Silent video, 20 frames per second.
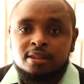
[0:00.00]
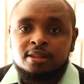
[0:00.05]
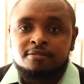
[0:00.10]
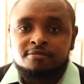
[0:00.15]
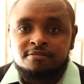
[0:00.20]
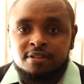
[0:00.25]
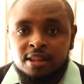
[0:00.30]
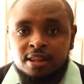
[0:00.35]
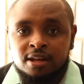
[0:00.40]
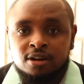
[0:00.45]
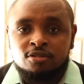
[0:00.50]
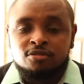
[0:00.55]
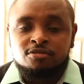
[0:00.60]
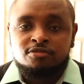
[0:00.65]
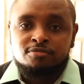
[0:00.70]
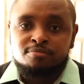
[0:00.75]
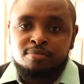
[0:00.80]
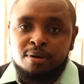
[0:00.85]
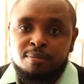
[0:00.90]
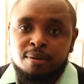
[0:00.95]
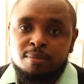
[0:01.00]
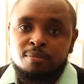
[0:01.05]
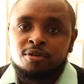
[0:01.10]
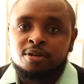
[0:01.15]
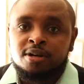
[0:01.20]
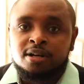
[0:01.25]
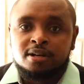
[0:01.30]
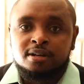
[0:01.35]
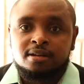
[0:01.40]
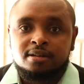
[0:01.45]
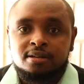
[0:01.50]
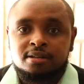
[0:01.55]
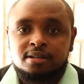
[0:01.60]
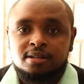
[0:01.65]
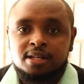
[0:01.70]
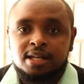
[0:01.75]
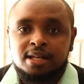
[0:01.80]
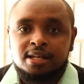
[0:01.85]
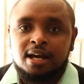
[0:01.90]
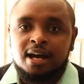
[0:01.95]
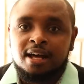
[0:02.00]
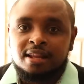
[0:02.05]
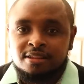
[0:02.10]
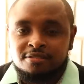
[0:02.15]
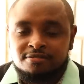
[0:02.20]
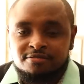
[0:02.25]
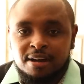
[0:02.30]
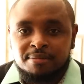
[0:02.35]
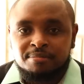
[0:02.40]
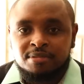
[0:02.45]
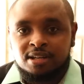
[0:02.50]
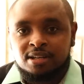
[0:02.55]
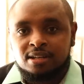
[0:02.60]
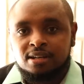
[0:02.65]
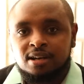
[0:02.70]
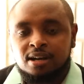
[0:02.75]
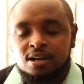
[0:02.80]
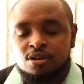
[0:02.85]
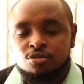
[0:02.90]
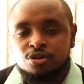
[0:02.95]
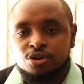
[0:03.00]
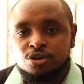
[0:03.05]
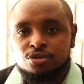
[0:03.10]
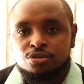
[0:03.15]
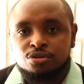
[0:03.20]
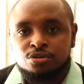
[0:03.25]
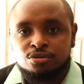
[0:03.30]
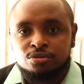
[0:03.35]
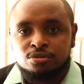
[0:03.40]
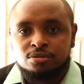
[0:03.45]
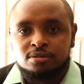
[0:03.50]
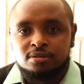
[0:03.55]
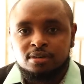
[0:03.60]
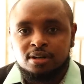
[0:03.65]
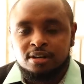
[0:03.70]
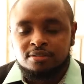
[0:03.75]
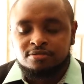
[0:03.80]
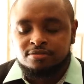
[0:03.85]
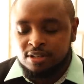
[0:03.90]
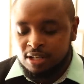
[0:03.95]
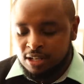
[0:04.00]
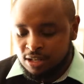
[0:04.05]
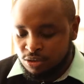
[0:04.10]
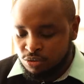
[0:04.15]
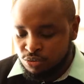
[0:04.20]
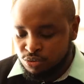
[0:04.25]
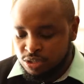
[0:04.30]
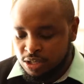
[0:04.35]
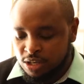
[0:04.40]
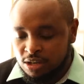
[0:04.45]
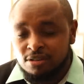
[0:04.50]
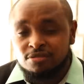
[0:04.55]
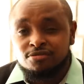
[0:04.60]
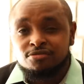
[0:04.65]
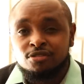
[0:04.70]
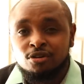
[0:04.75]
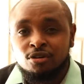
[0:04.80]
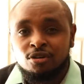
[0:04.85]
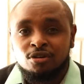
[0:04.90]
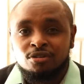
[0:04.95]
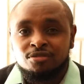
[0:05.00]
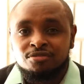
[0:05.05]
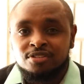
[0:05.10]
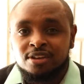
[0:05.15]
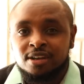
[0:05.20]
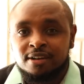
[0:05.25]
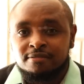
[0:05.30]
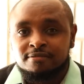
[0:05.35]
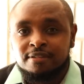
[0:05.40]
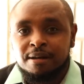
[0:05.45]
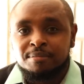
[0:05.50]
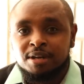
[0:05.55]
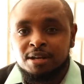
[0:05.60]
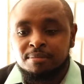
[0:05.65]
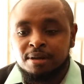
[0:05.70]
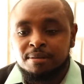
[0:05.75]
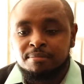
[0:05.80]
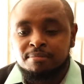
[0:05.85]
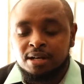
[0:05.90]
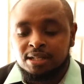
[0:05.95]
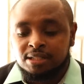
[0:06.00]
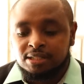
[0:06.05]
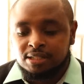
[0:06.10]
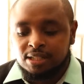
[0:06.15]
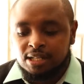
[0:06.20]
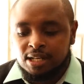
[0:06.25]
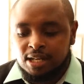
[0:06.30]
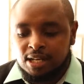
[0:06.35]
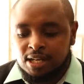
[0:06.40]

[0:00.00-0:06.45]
the father of Baba Mona, and the family are going through after losing four of their family members